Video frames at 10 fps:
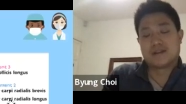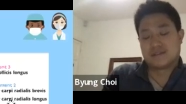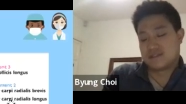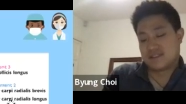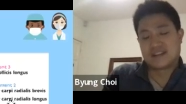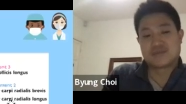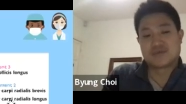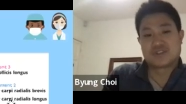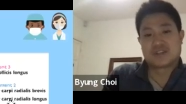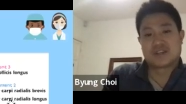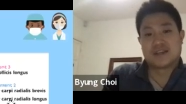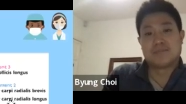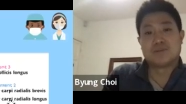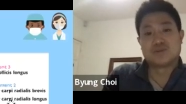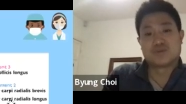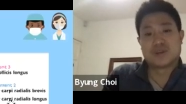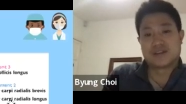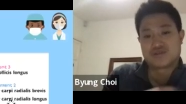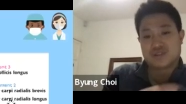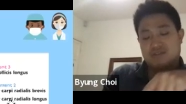sandwiching in between.
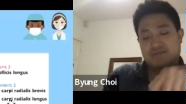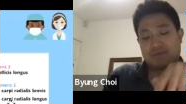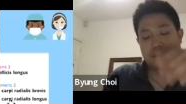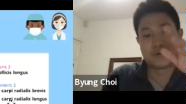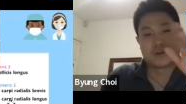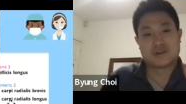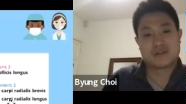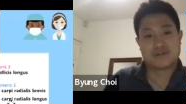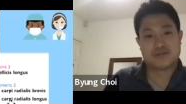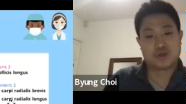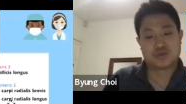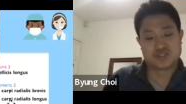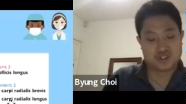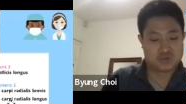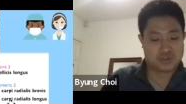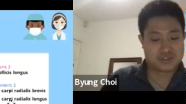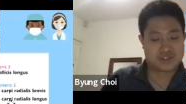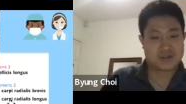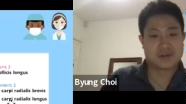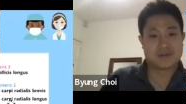I try to remember those 2 as
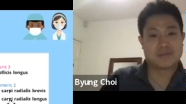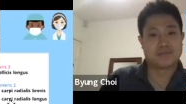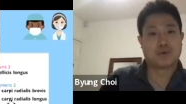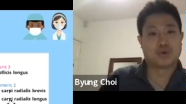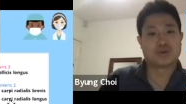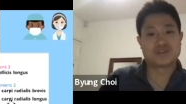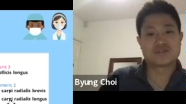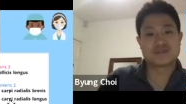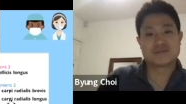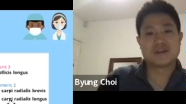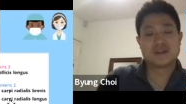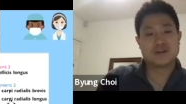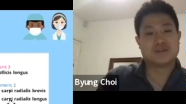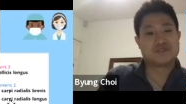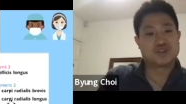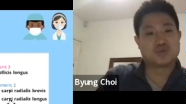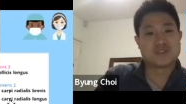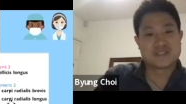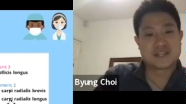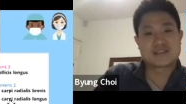the borders of 2
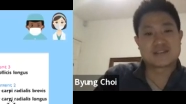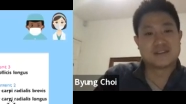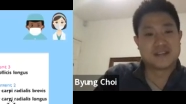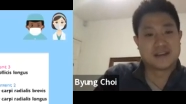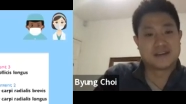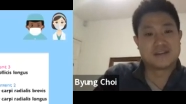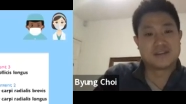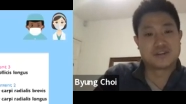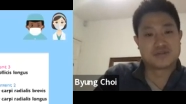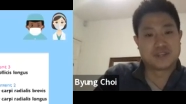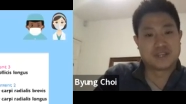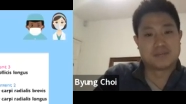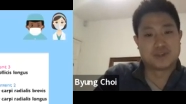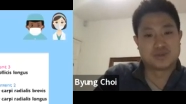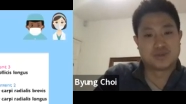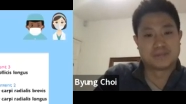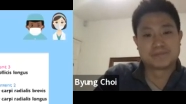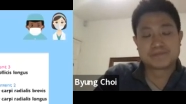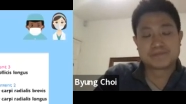and 6, and then the 3 in between.